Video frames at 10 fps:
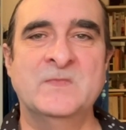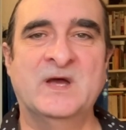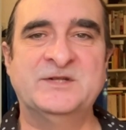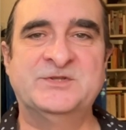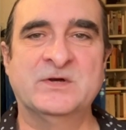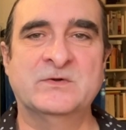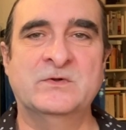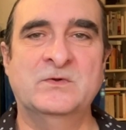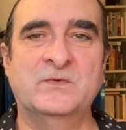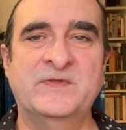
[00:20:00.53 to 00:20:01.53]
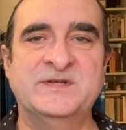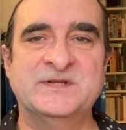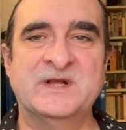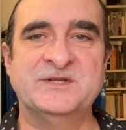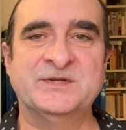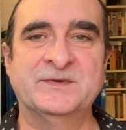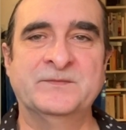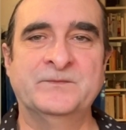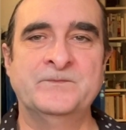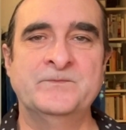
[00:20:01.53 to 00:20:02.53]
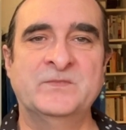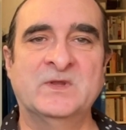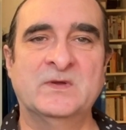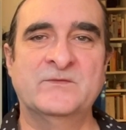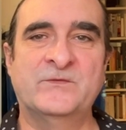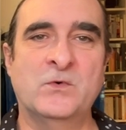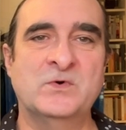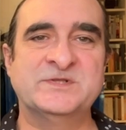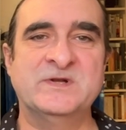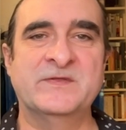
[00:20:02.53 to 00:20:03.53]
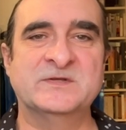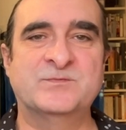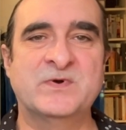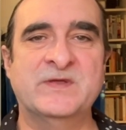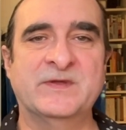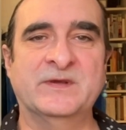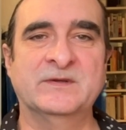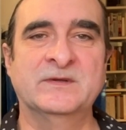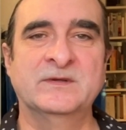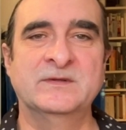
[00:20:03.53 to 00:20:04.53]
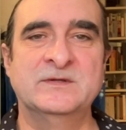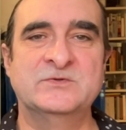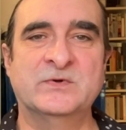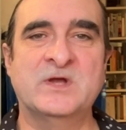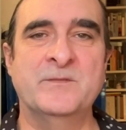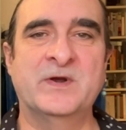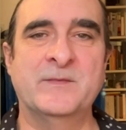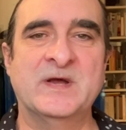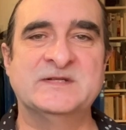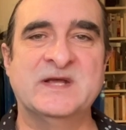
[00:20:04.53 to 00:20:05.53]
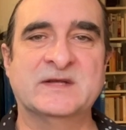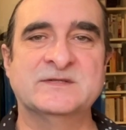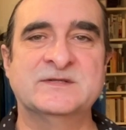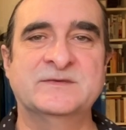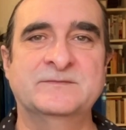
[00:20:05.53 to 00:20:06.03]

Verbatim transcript: I juggle with intonation and force another's breathing to accompany my text.